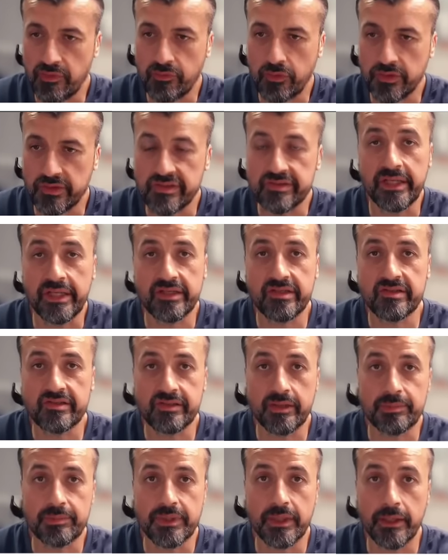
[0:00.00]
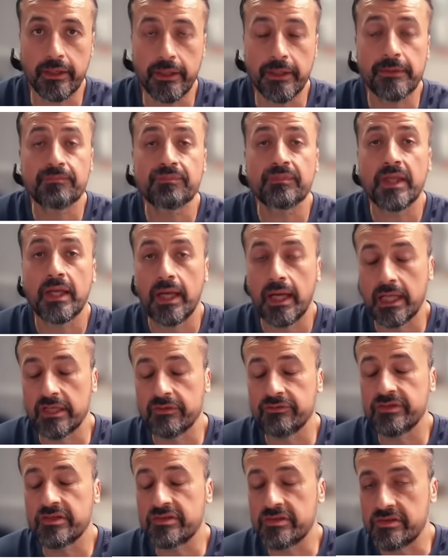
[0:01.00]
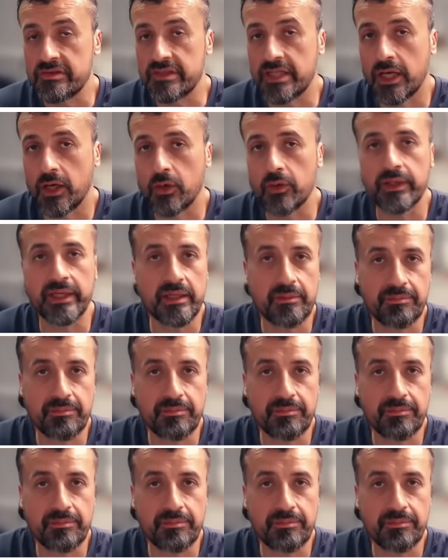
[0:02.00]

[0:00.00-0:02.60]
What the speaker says: if you've got this latest update and if this is now